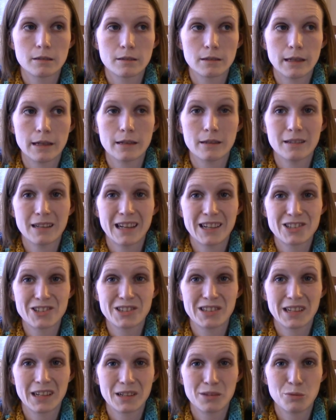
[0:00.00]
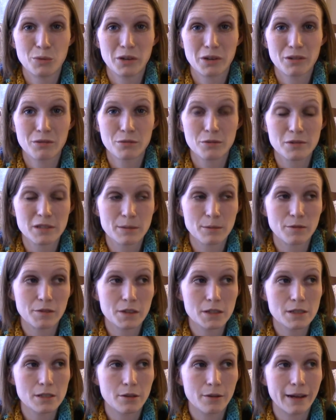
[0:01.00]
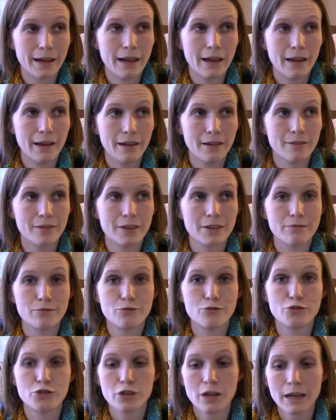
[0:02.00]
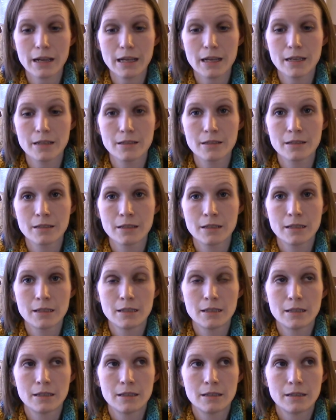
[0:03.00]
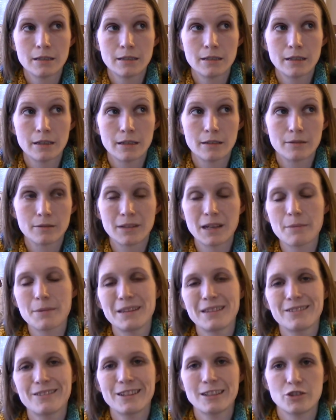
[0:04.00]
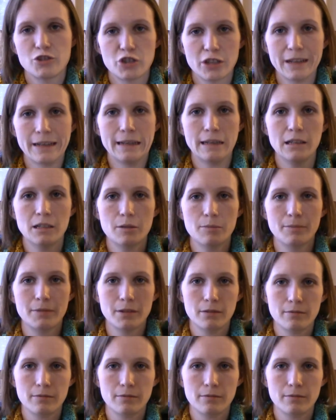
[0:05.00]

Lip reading: yeah, actually kind of work through some of it. So I have a giant, I mean, they're not giant.